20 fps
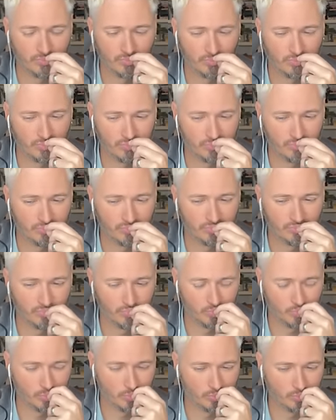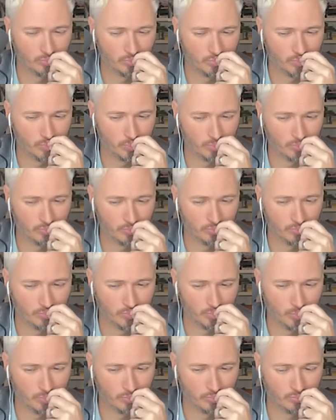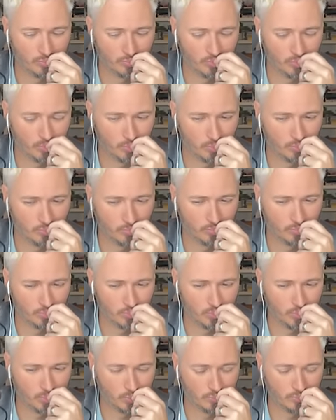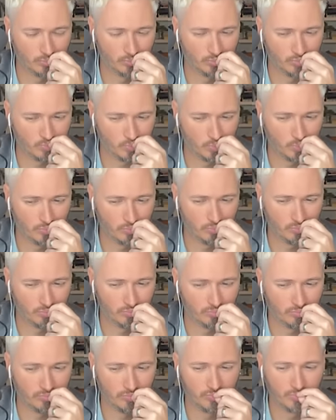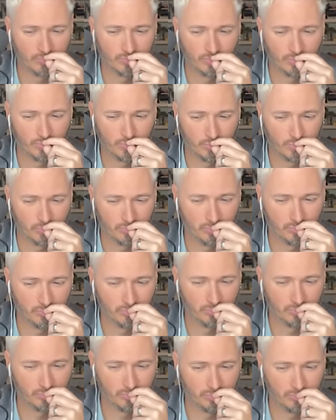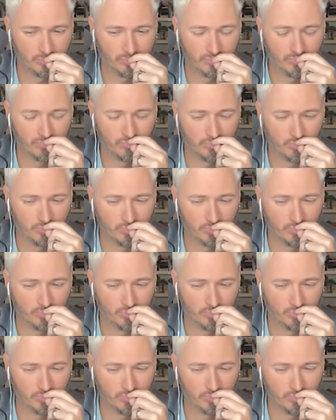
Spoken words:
[no speech]